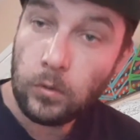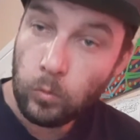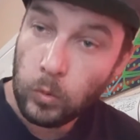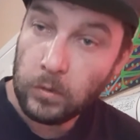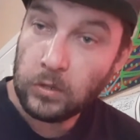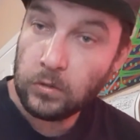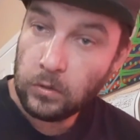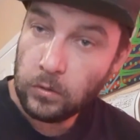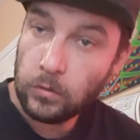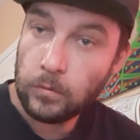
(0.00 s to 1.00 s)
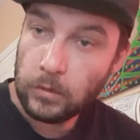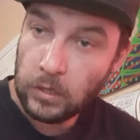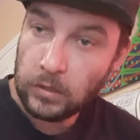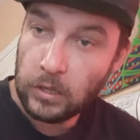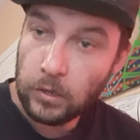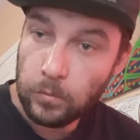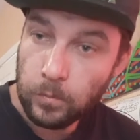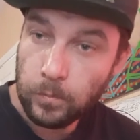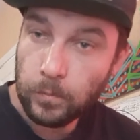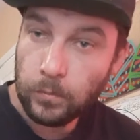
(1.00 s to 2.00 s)
when we get there,
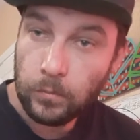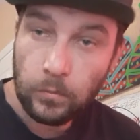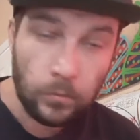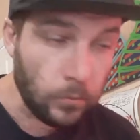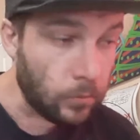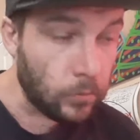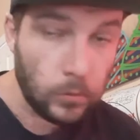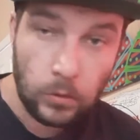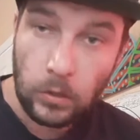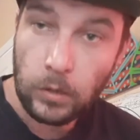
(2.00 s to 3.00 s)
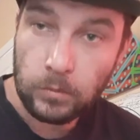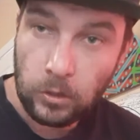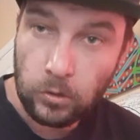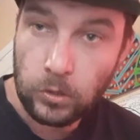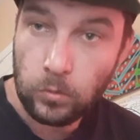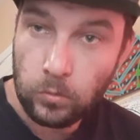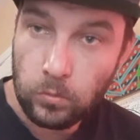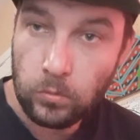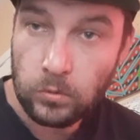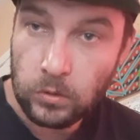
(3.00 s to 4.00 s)
I'm telling you,
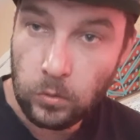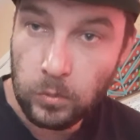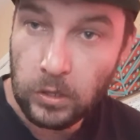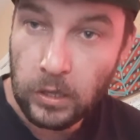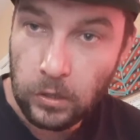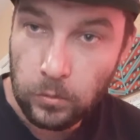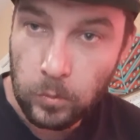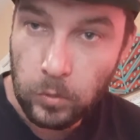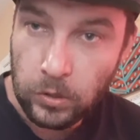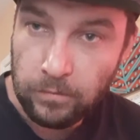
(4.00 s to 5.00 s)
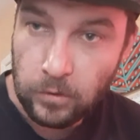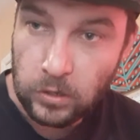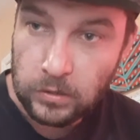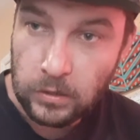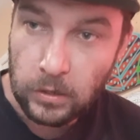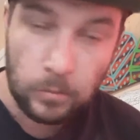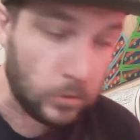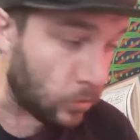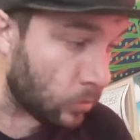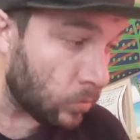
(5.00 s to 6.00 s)
it's gonna be a hell of a motherfucking time.
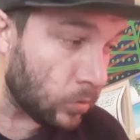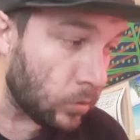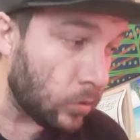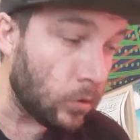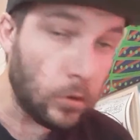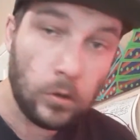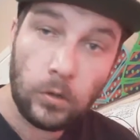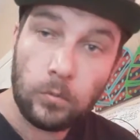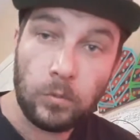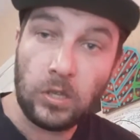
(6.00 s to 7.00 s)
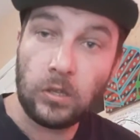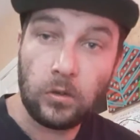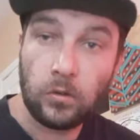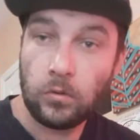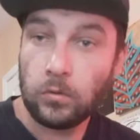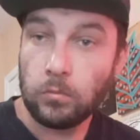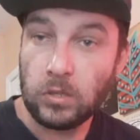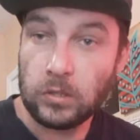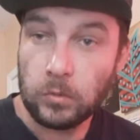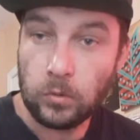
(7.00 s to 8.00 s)
So be here,
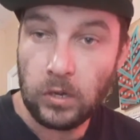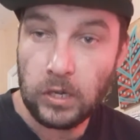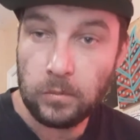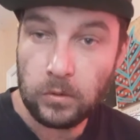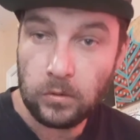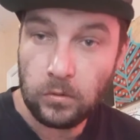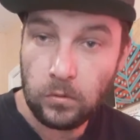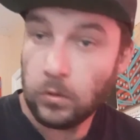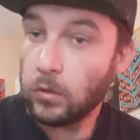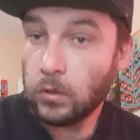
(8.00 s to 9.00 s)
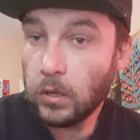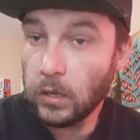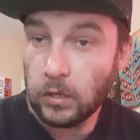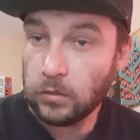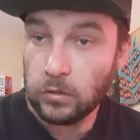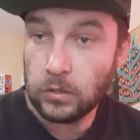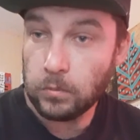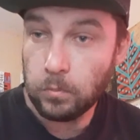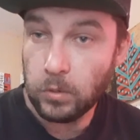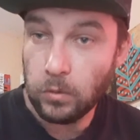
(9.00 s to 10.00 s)
be subscribed, and
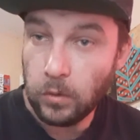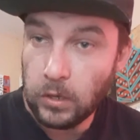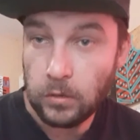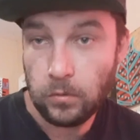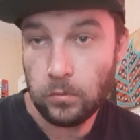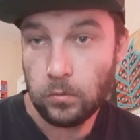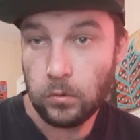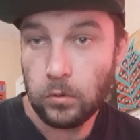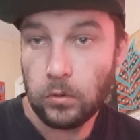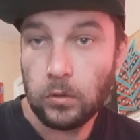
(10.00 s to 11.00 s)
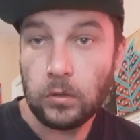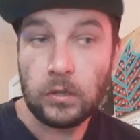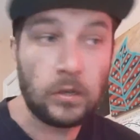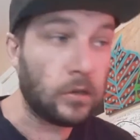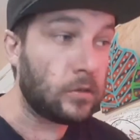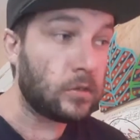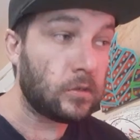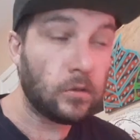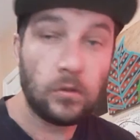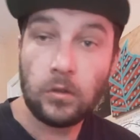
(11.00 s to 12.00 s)
just be ready,
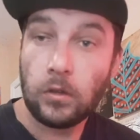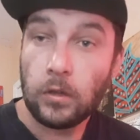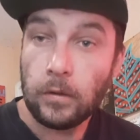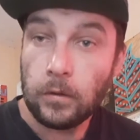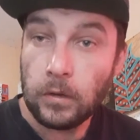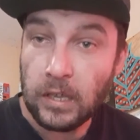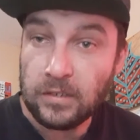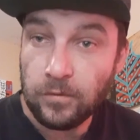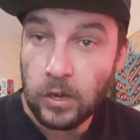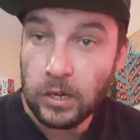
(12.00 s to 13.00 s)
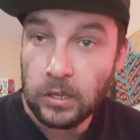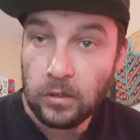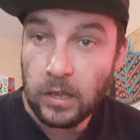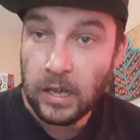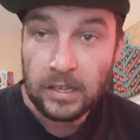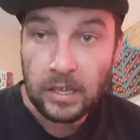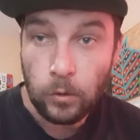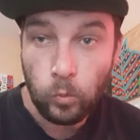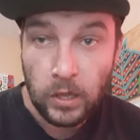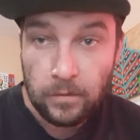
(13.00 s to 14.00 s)
because next Friday I
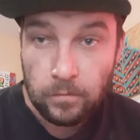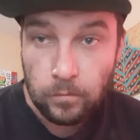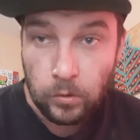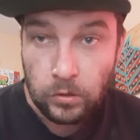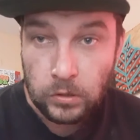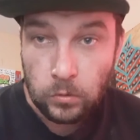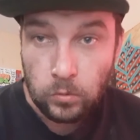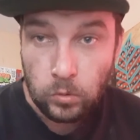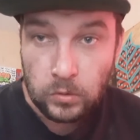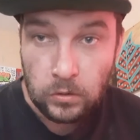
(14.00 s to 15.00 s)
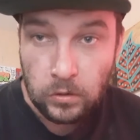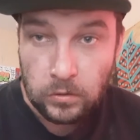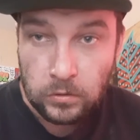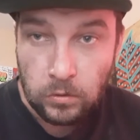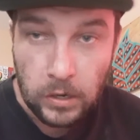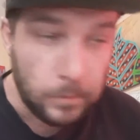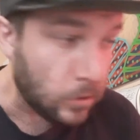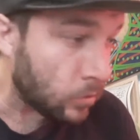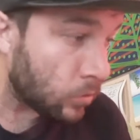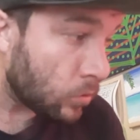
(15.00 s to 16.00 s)
can't wait for the two new songs dropping.